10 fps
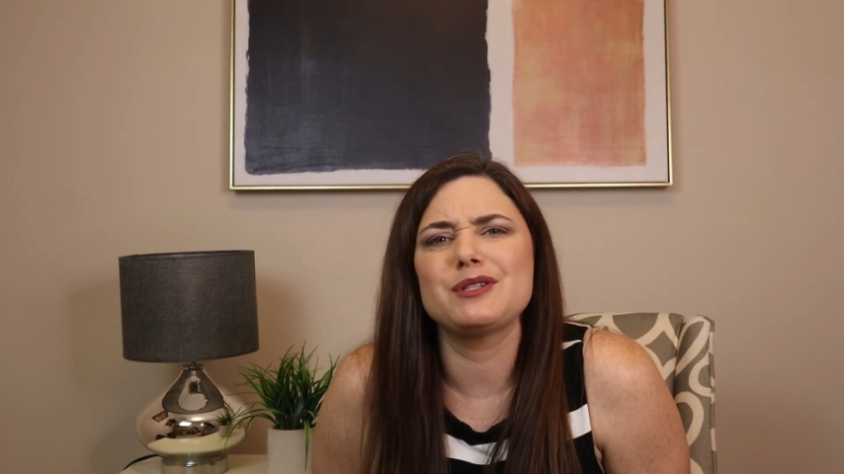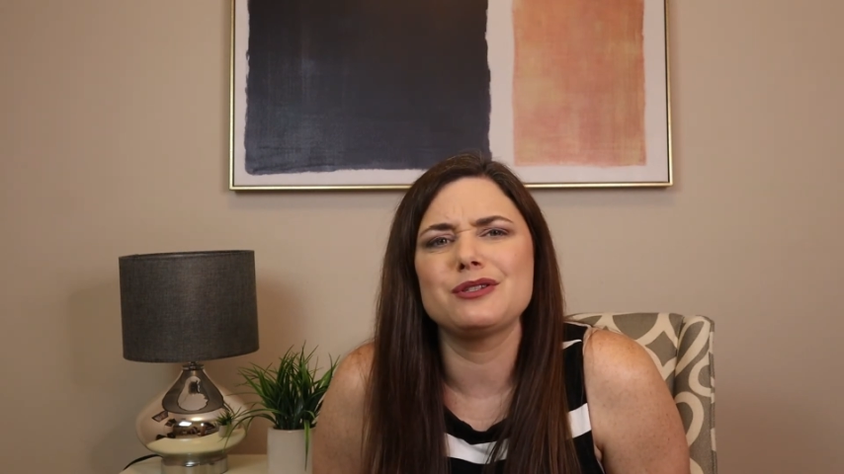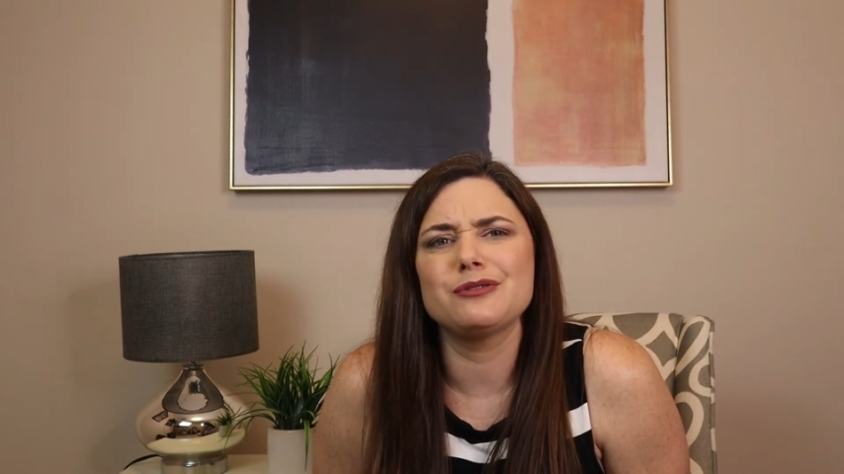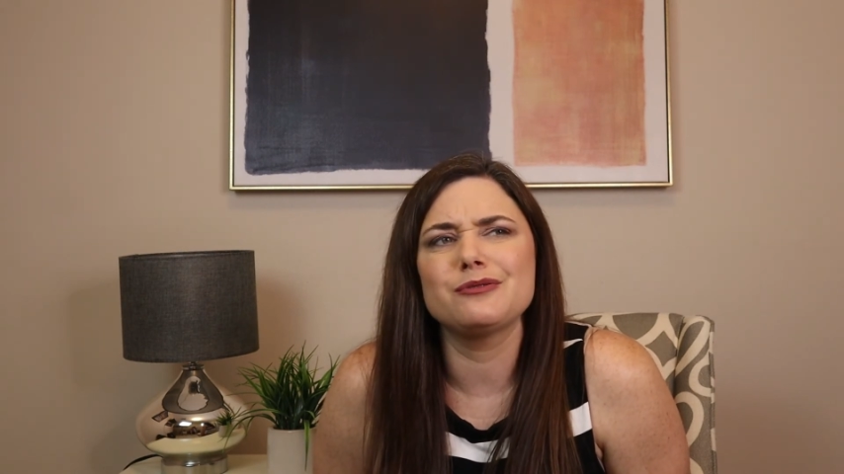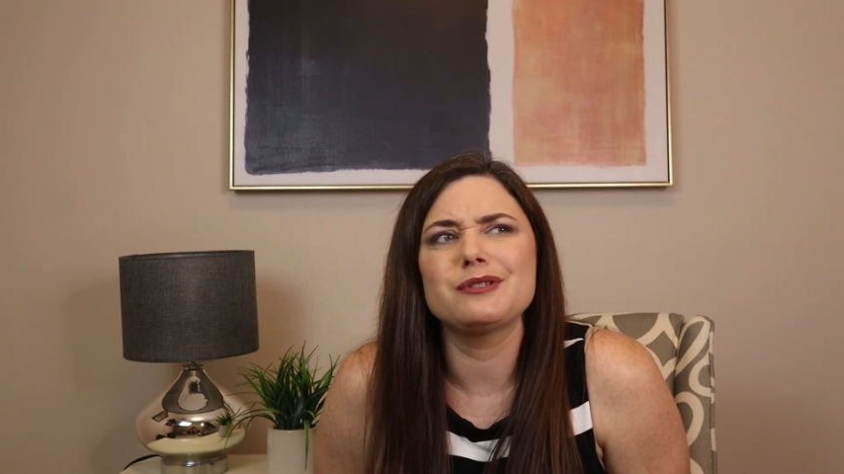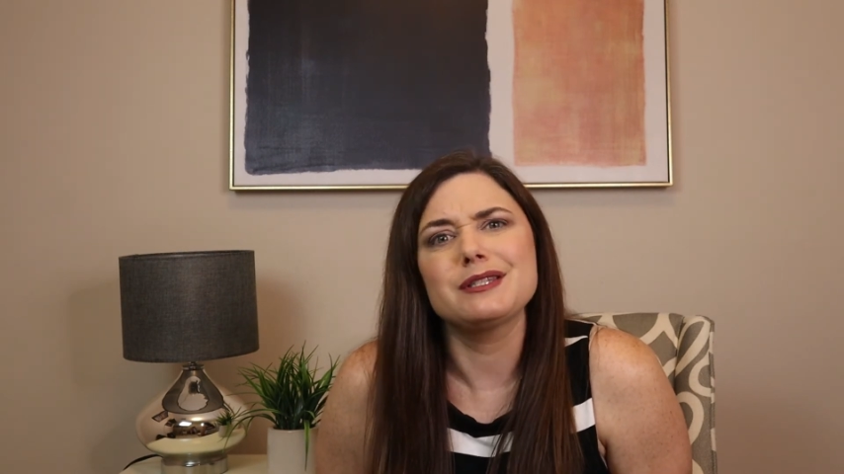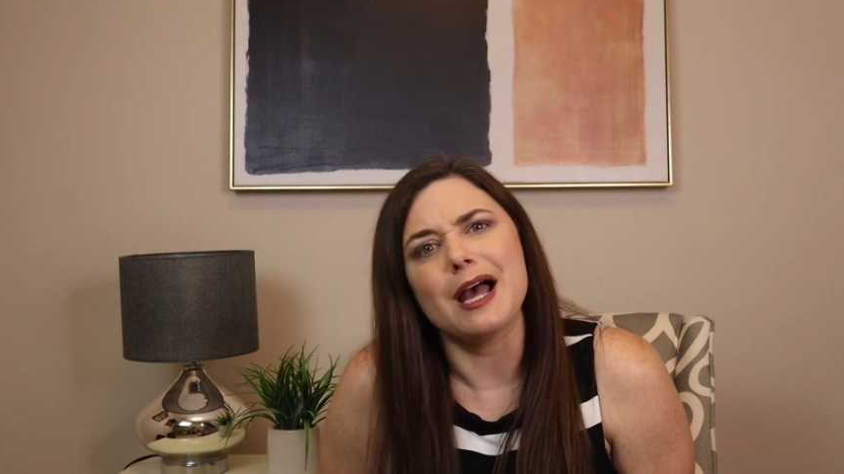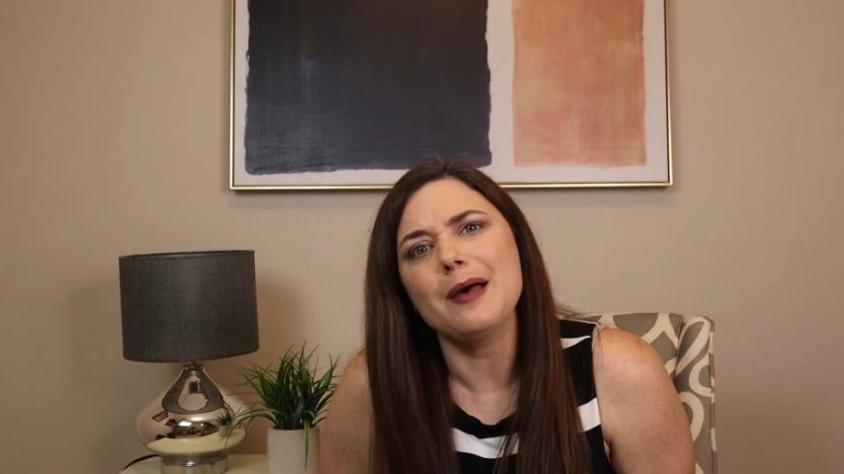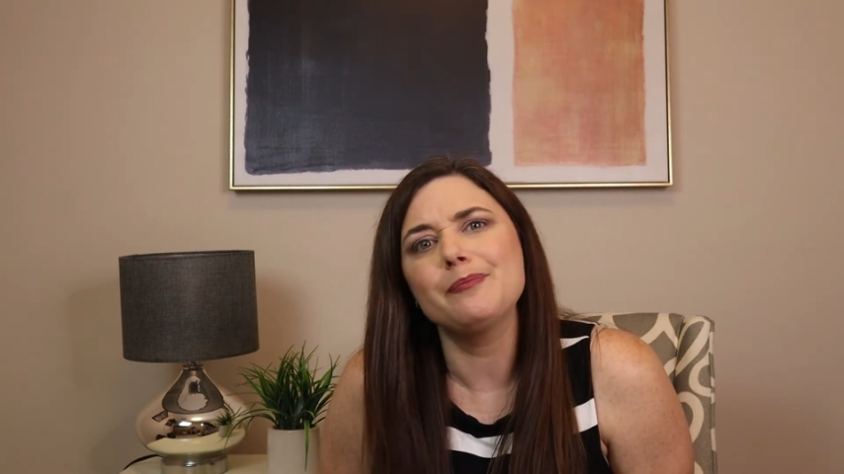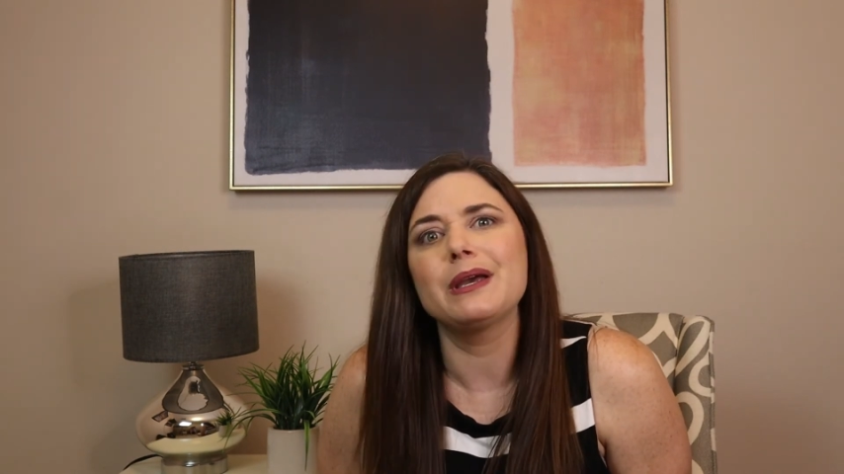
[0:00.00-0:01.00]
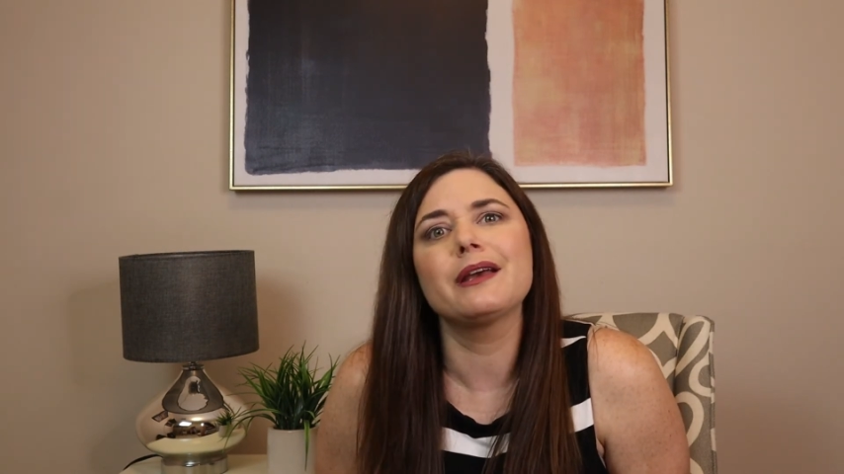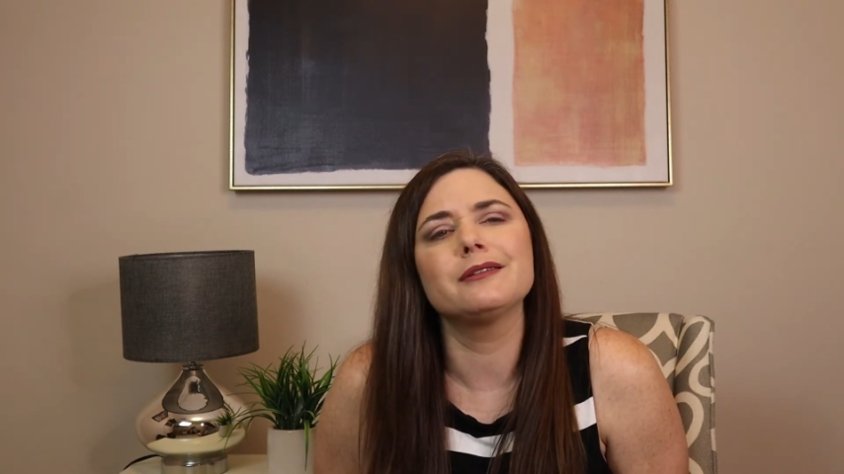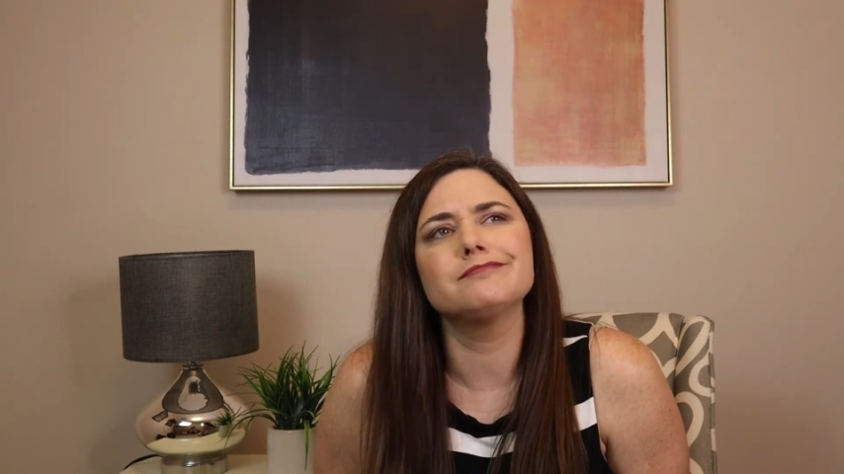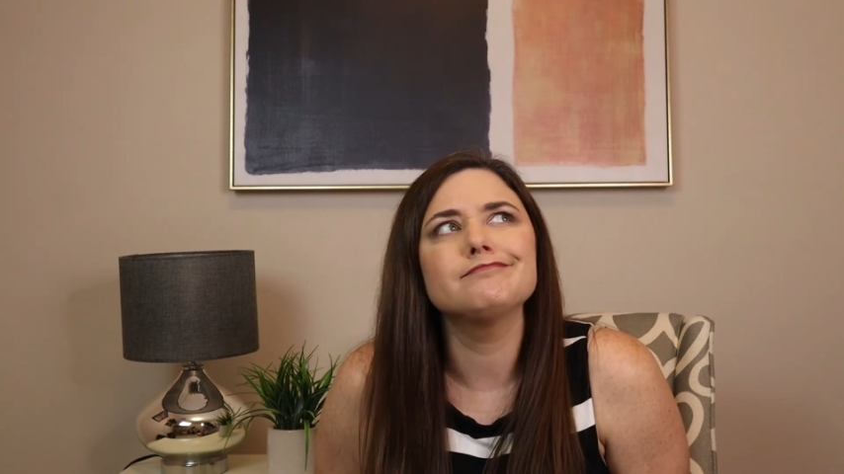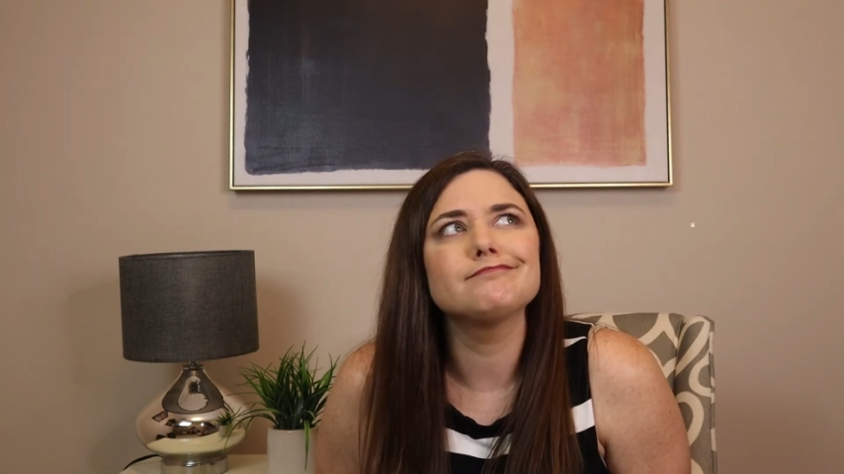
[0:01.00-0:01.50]
to stop
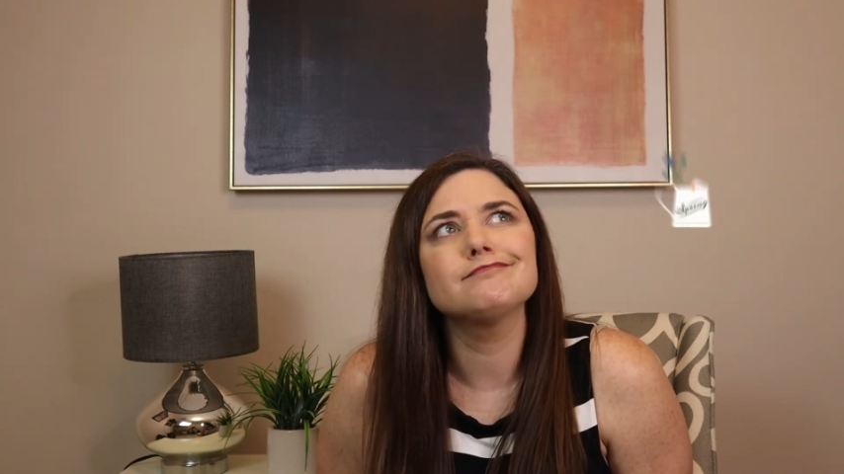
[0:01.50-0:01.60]
and